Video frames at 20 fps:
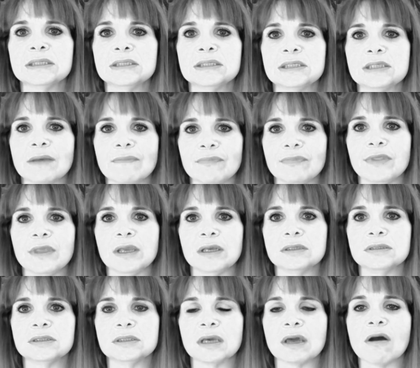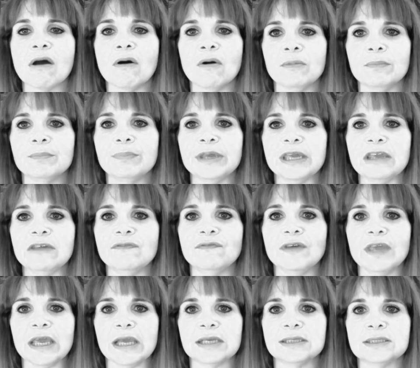Some things can't be
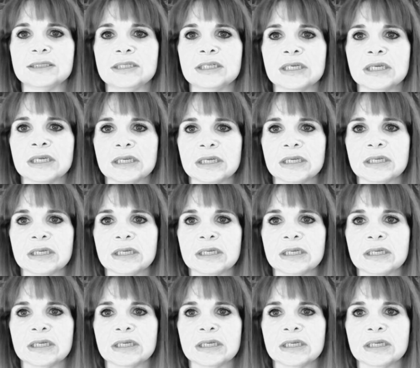fixed.